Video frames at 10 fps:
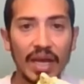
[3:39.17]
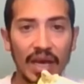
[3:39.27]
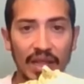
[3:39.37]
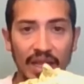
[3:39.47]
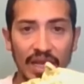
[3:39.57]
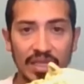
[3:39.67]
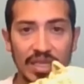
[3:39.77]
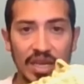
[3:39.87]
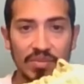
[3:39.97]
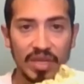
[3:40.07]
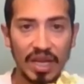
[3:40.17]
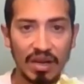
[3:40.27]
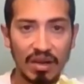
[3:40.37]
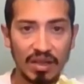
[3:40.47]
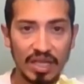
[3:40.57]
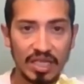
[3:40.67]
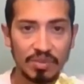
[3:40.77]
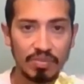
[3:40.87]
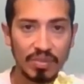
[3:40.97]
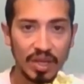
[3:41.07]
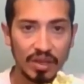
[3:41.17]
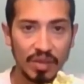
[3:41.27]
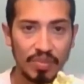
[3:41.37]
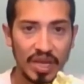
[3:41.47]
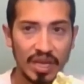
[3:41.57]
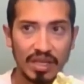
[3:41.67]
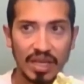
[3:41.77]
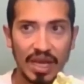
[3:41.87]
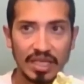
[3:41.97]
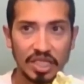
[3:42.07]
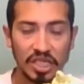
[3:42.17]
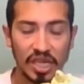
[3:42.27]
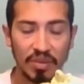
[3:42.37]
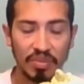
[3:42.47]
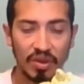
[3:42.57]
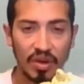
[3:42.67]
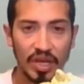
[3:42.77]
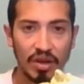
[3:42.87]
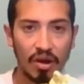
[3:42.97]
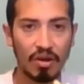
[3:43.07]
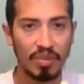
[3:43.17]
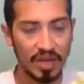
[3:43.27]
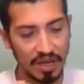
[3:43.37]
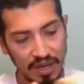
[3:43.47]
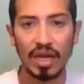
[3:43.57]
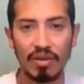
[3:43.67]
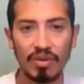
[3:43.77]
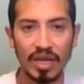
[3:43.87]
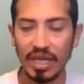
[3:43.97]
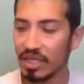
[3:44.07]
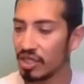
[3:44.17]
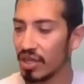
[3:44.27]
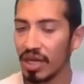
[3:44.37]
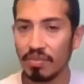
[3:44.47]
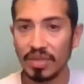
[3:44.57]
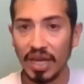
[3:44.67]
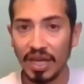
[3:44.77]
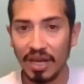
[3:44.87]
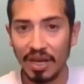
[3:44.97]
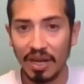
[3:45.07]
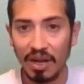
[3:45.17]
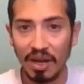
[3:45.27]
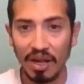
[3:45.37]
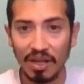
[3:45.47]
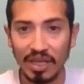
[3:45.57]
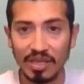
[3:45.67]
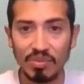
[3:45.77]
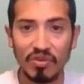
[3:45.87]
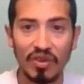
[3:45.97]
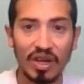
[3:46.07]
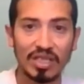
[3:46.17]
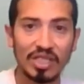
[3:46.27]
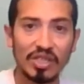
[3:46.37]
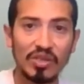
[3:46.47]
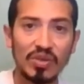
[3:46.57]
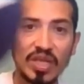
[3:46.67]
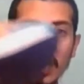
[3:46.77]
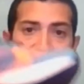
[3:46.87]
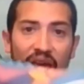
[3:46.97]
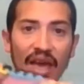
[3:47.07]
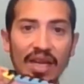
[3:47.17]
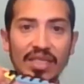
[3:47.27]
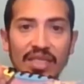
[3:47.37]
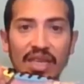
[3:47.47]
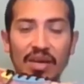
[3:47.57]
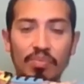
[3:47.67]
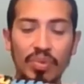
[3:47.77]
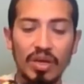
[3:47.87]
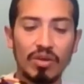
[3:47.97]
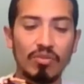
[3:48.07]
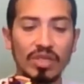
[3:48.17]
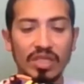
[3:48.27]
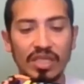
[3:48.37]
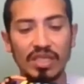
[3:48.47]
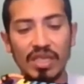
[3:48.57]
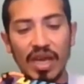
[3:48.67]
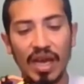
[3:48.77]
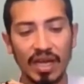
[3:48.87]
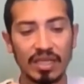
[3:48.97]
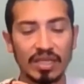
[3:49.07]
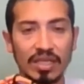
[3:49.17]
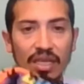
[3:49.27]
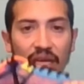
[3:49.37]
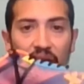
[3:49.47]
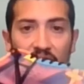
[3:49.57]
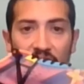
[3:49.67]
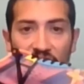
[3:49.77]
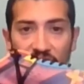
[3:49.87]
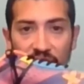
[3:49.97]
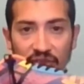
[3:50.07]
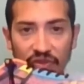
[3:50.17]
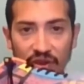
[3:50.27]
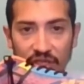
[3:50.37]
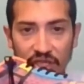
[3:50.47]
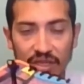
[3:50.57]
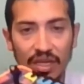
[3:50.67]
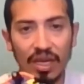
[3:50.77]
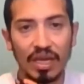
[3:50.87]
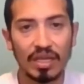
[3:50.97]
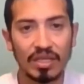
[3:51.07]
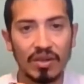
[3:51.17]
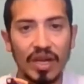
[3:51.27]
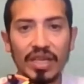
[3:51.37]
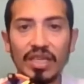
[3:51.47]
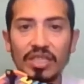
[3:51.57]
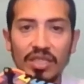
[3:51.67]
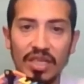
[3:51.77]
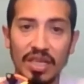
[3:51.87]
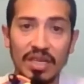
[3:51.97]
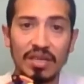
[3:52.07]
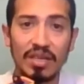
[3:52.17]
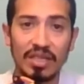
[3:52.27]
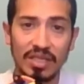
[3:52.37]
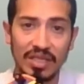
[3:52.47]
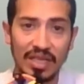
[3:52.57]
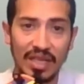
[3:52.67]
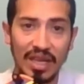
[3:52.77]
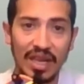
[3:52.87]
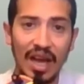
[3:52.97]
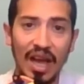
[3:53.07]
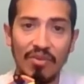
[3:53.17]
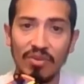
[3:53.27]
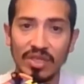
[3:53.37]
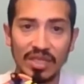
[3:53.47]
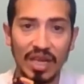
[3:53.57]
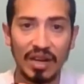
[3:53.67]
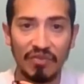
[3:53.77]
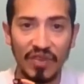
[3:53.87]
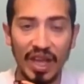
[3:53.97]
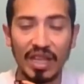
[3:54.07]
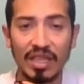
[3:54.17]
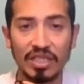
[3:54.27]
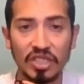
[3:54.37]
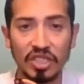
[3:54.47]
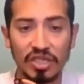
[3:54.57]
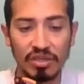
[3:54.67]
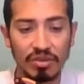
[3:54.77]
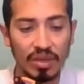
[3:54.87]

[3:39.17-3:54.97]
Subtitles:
and that's the update on the peaktaichi Up 30 carbon. Now I want to get you an update. Let's move on to the Xtep 160X, the first version. So I initially said that I was not a fan of this shoe,